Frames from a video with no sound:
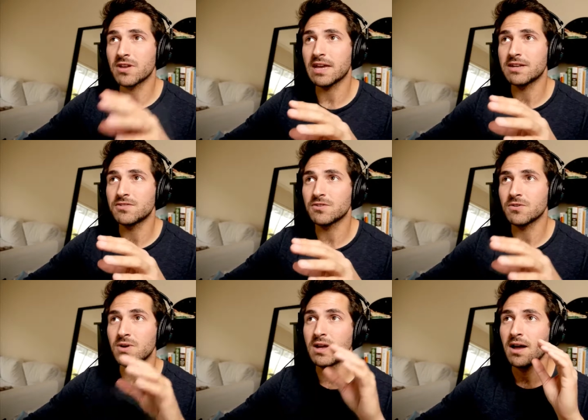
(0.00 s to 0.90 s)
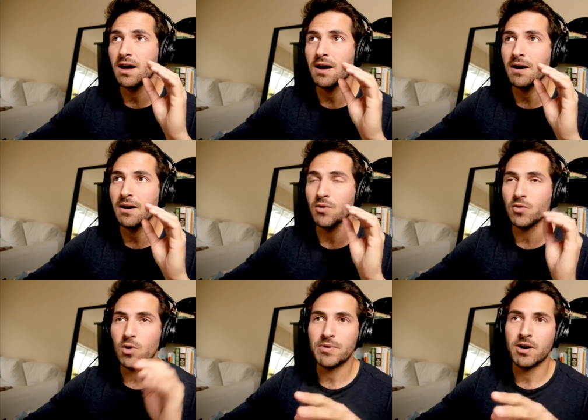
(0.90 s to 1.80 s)
you can get into
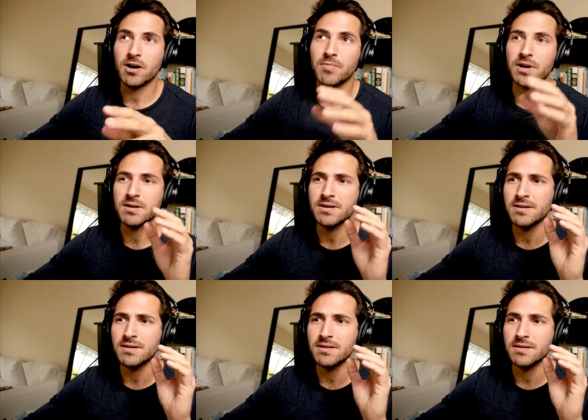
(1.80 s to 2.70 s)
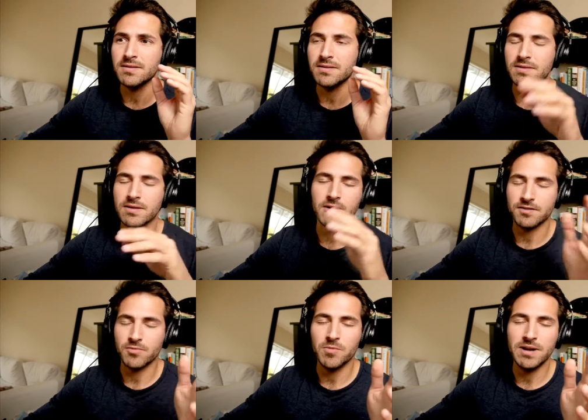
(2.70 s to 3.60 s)
with the webinar, but that
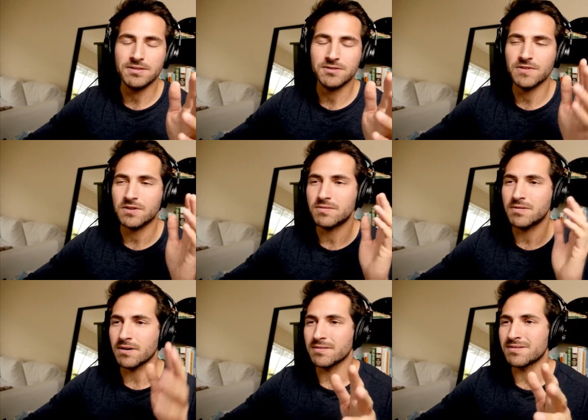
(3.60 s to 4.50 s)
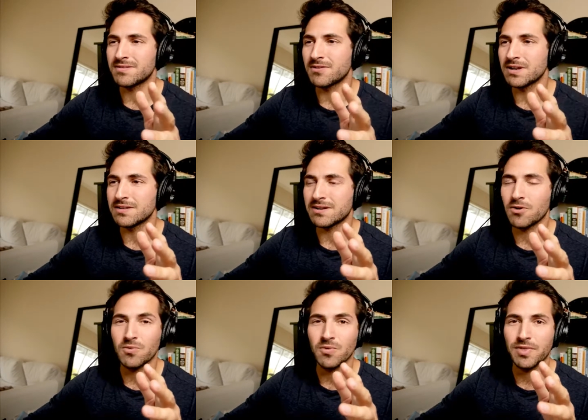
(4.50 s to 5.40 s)
costs more money. So if you don't need to
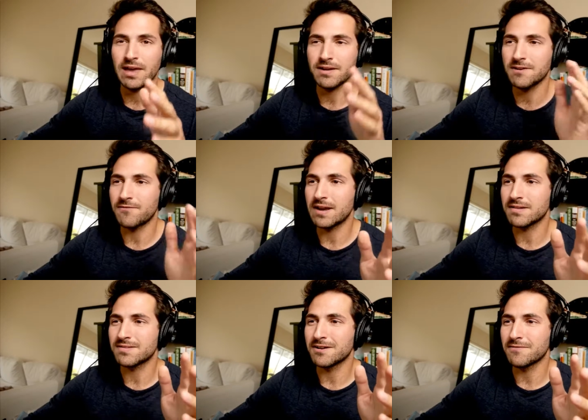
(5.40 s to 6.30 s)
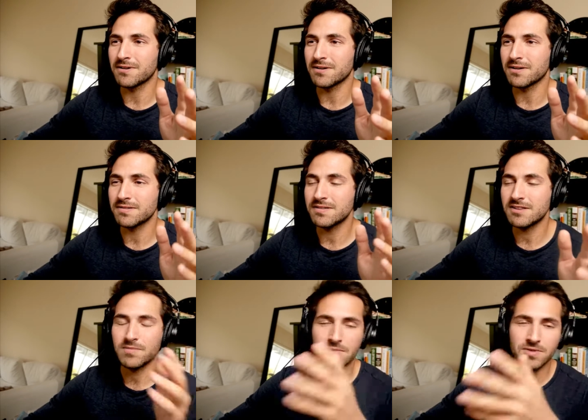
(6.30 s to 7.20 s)
go with that advanced of a
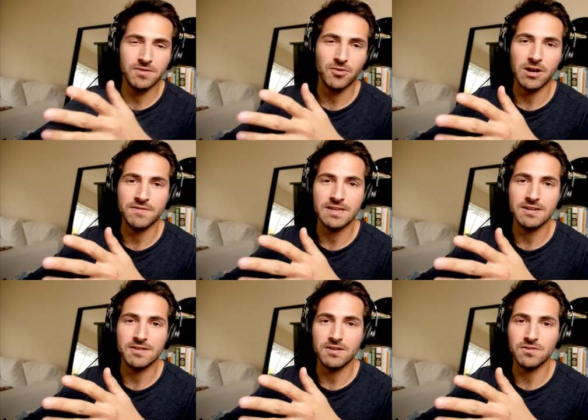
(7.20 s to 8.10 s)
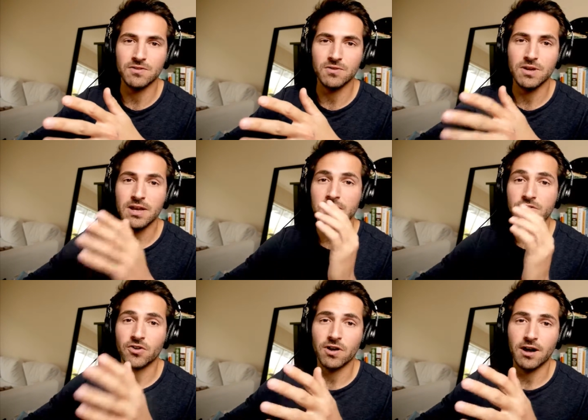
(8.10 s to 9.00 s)
system, these are a lot of settings that you can do
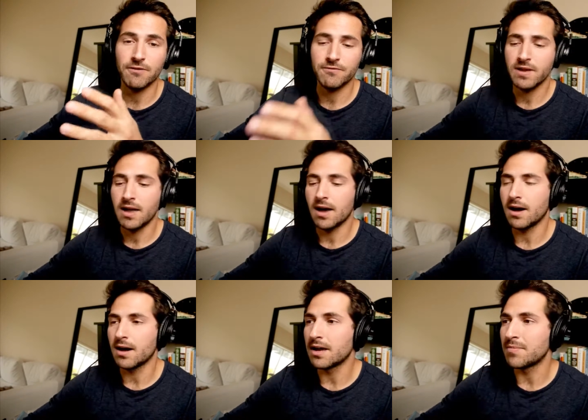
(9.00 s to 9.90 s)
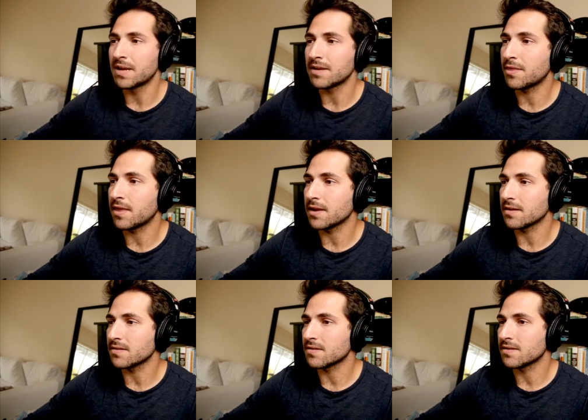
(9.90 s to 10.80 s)
to turn off and make
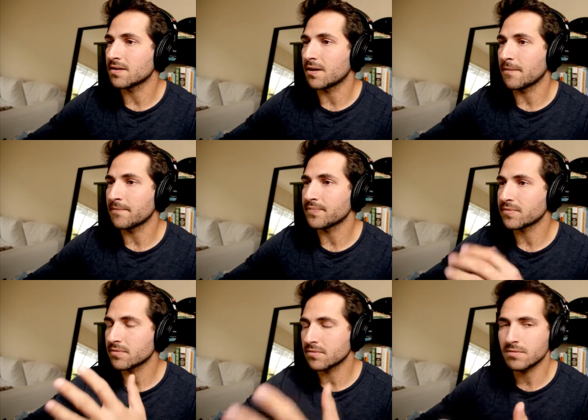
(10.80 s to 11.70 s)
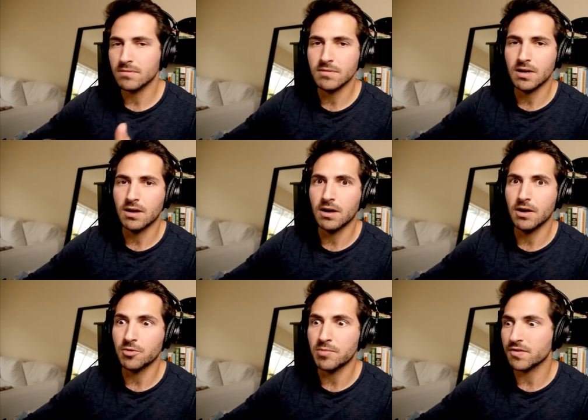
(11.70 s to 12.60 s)
things a
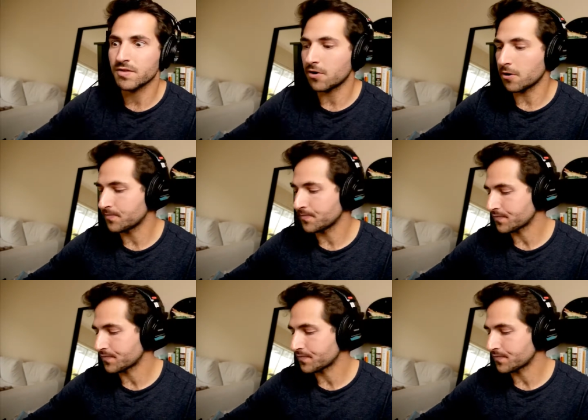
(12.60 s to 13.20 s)
little bit more secure.